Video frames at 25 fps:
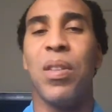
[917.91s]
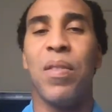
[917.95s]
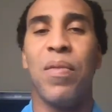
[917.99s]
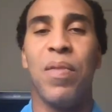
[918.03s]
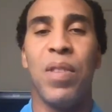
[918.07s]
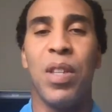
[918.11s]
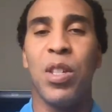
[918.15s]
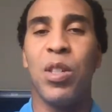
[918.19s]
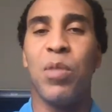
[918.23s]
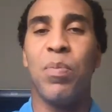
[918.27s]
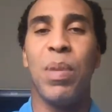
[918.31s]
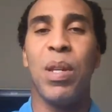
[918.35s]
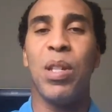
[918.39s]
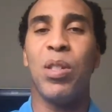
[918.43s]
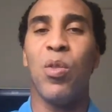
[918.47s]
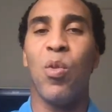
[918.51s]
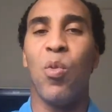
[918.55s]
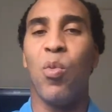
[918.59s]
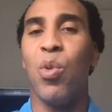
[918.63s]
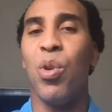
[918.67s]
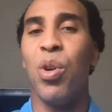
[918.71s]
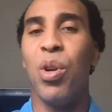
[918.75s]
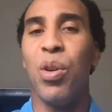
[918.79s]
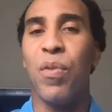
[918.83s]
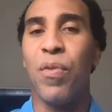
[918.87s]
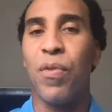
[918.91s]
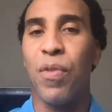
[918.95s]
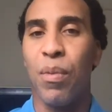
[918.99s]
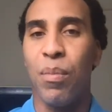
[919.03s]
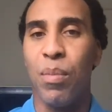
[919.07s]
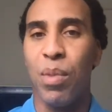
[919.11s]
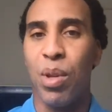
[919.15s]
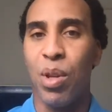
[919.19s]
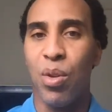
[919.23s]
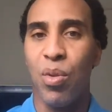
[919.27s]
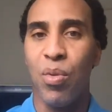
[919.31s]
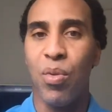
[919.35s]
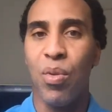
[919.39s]
of this piece of wood
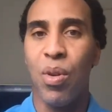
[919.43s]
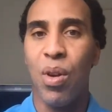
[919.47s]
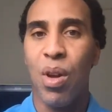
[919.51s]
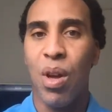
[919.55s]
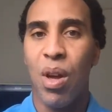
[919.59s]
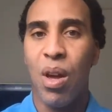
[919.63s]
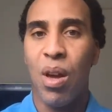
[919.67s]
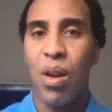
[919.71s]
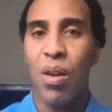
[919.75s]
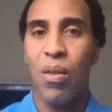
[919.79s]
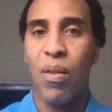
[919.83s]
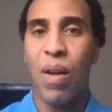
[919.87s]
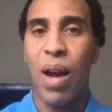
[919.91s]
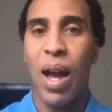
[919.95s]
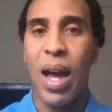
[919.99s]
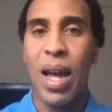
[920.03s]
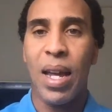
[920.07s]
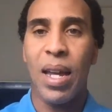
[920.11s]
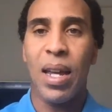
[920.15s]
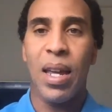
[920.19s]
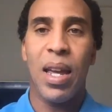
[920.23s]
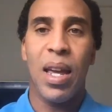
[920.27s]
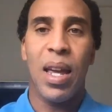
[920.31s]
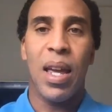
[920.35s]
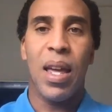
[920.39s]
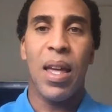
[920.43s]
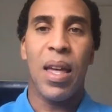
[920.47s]
from you, right?